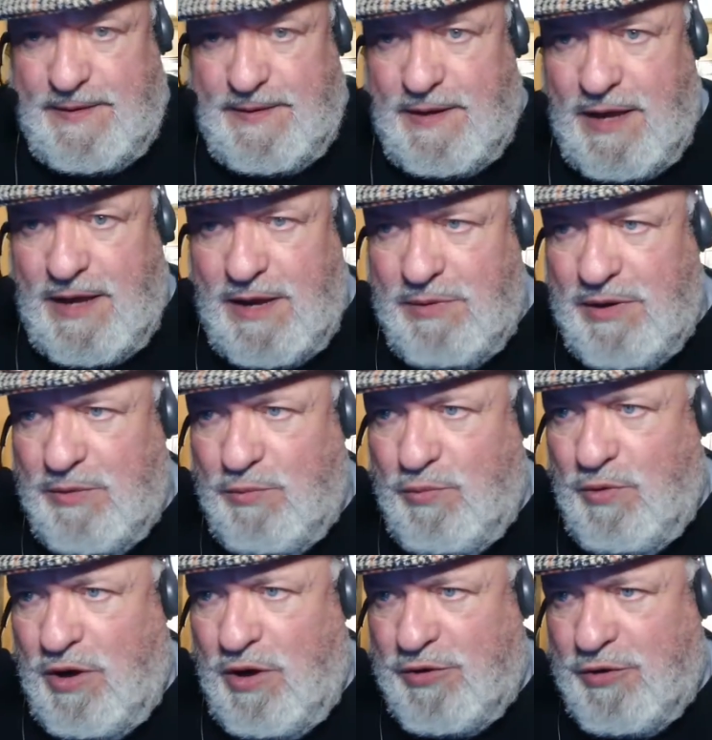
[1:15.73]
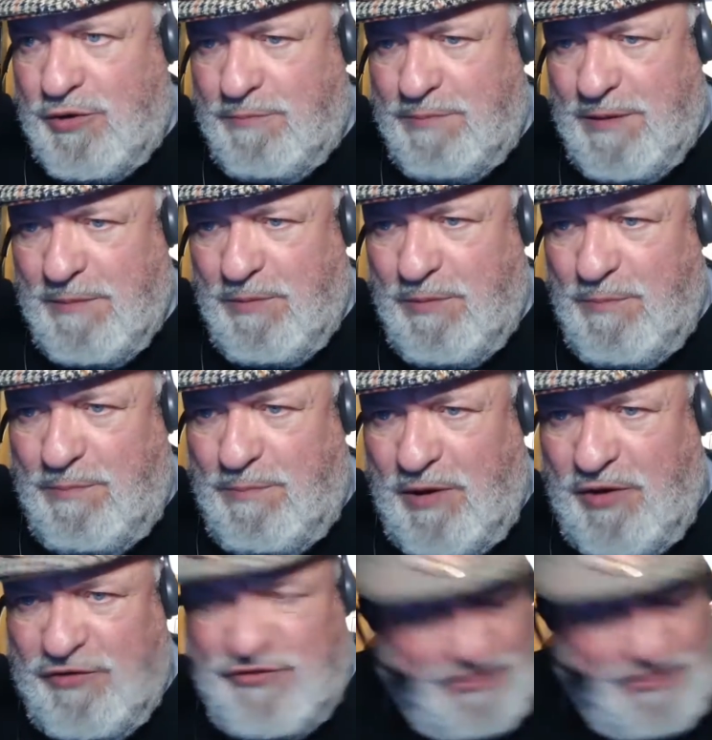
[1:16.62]
I mean, what could people
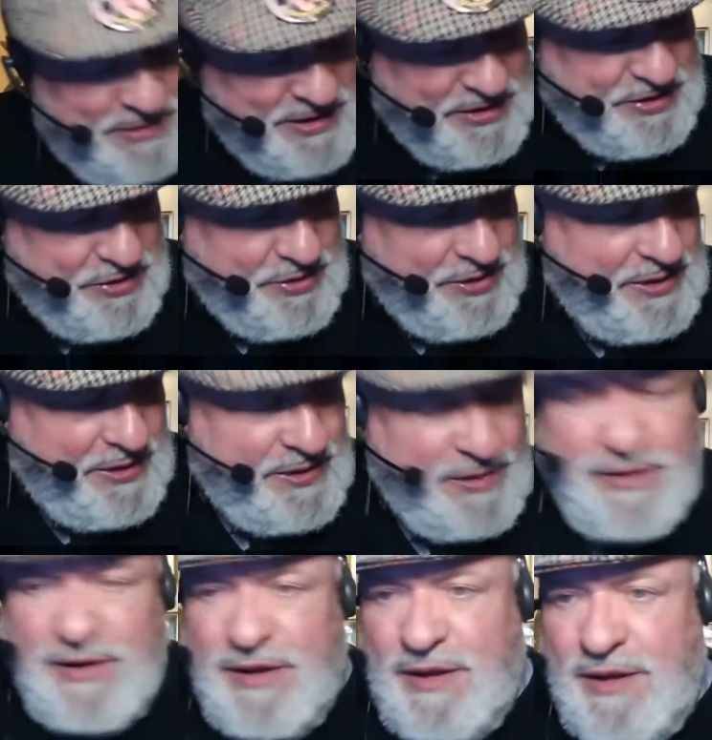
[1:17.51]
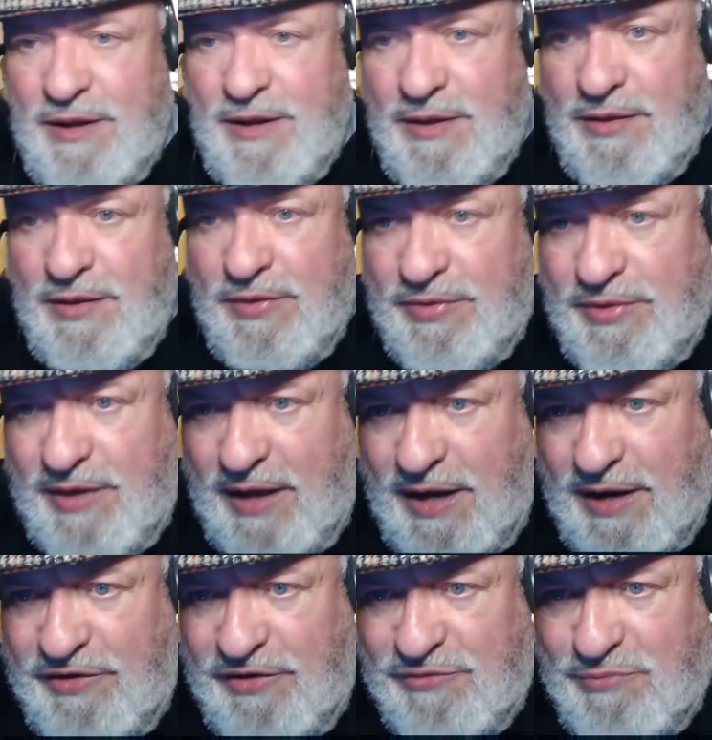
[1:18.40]
possibly do
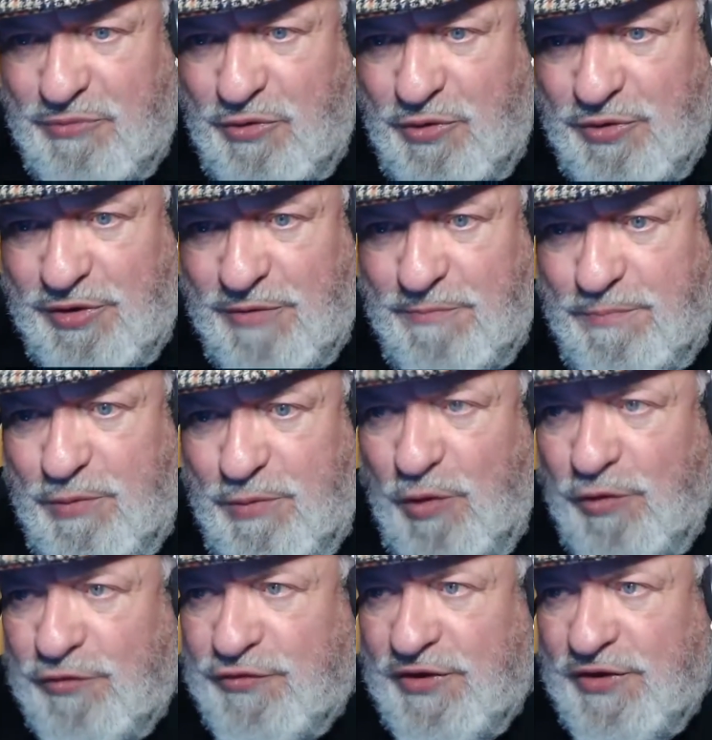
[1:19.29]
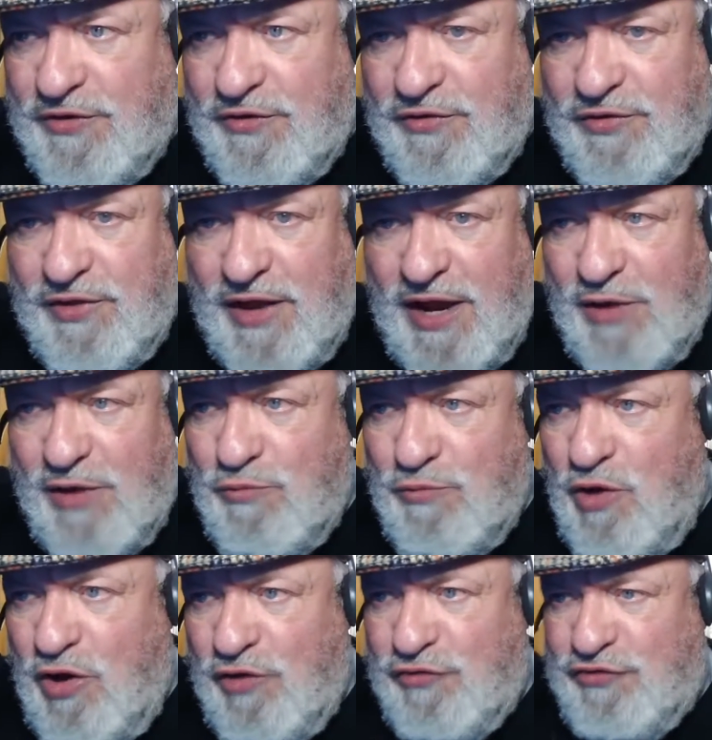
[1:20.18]
that is more important than
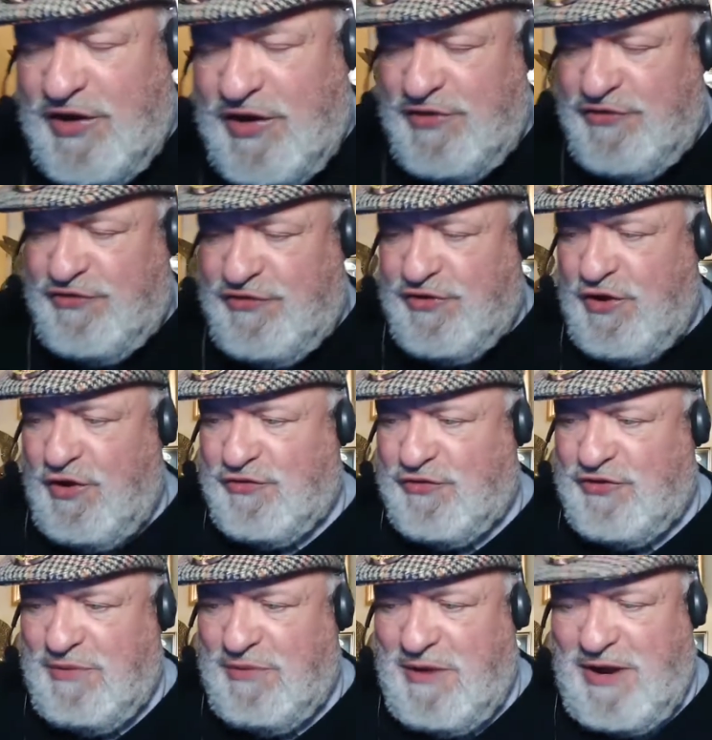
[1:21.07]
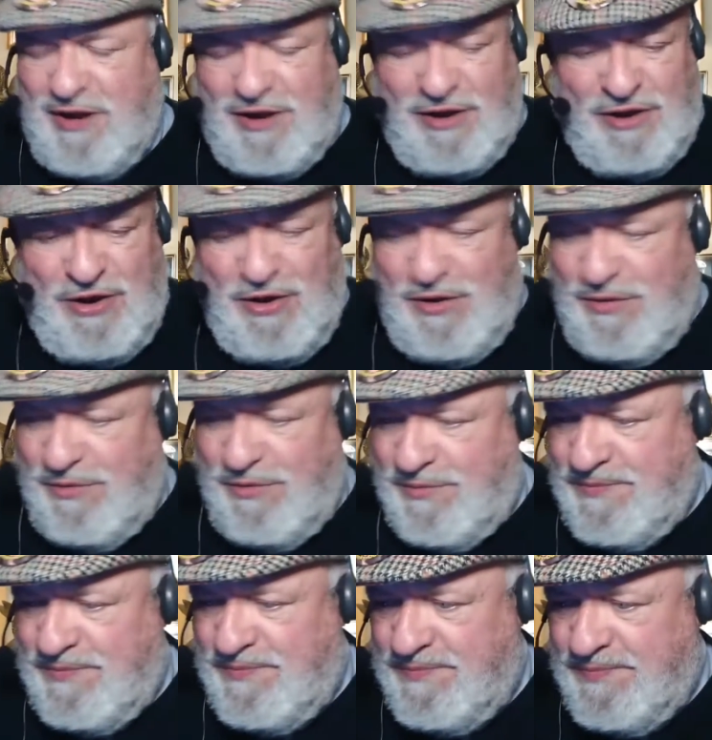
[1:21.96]
watching Scottie McClure?
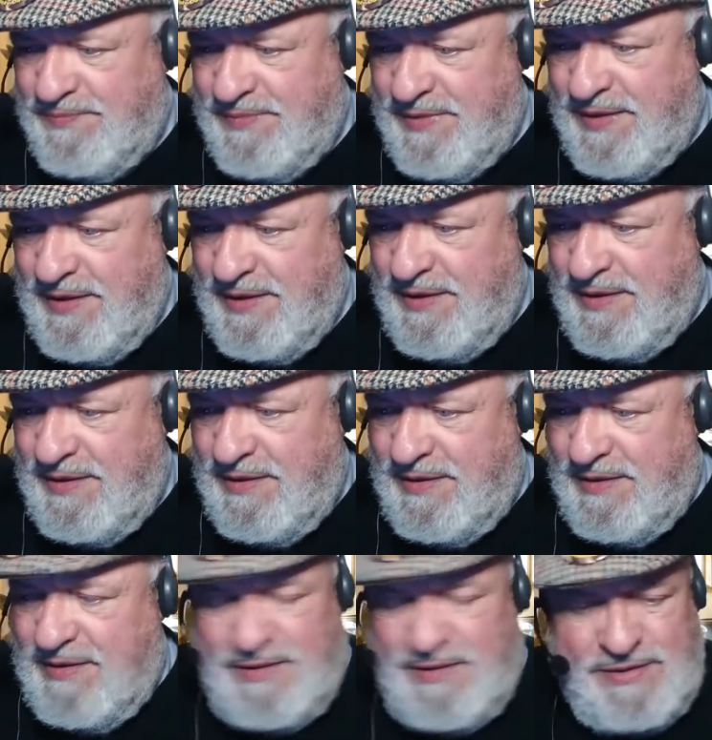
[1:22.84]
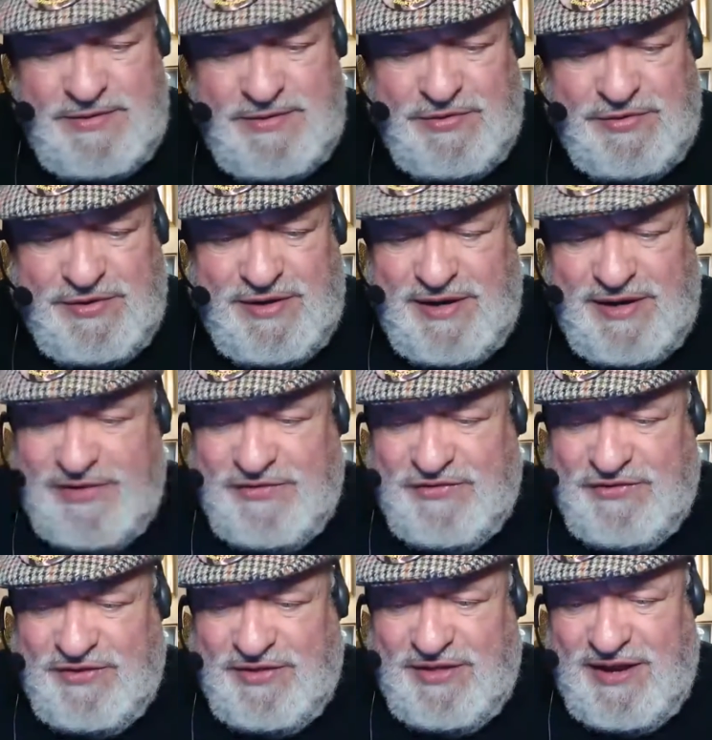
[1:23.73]
Don't
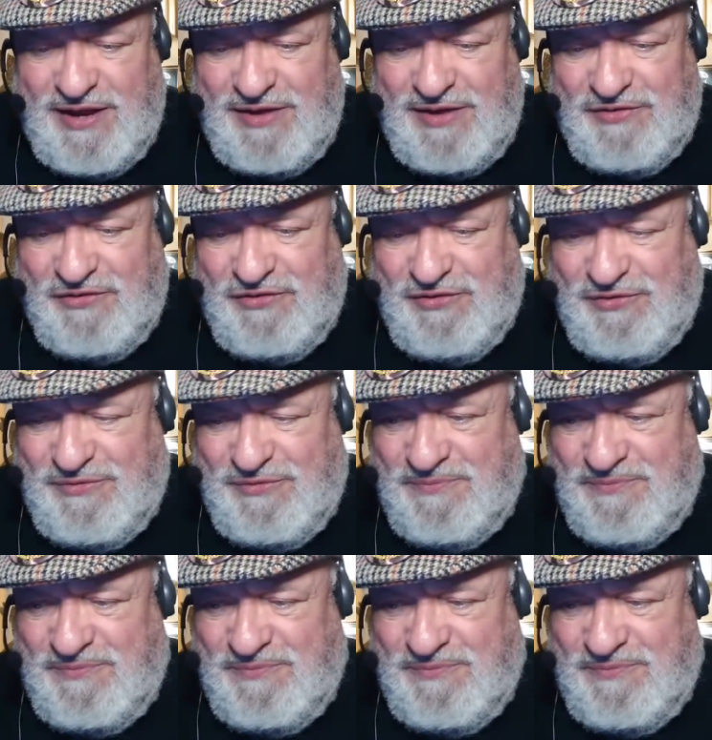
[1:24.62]
answer that.